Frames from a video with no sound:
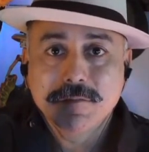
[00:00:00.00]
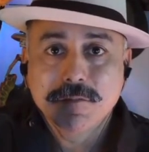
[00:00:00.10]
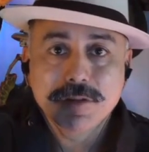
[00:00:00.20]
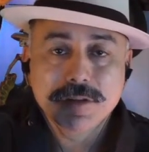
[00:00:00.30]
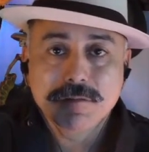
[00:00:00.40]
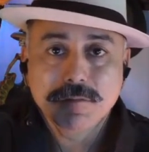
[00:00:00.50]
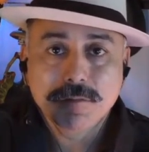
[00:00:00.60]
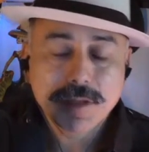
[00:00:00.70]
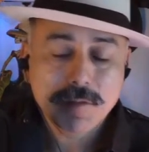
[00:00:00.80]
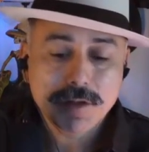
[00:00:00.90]
where
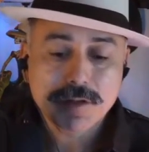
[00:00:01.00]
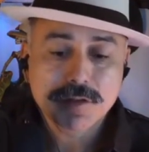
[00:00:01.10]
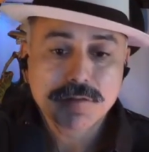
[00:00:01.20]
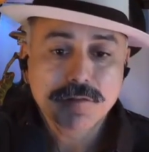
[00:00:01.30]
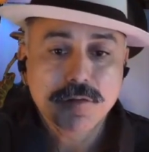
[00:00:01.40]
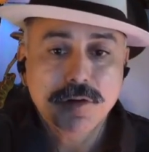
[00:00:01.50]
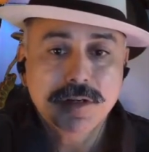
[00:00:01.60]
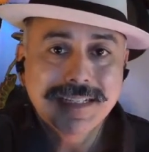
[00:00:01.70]
they want to shoot for.